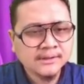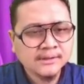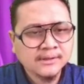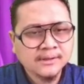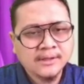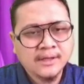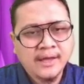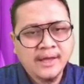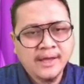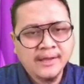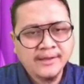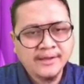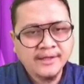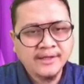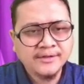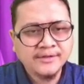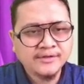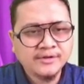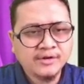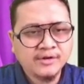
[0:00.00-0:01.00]
at its
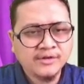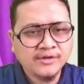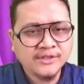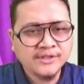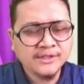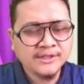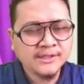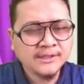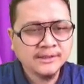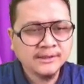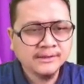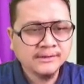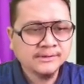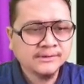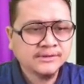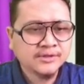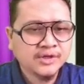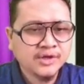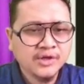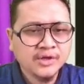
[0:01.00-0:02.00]
original
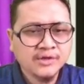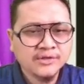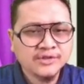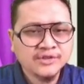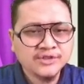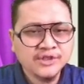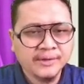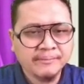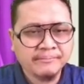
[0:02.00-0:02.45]
shape.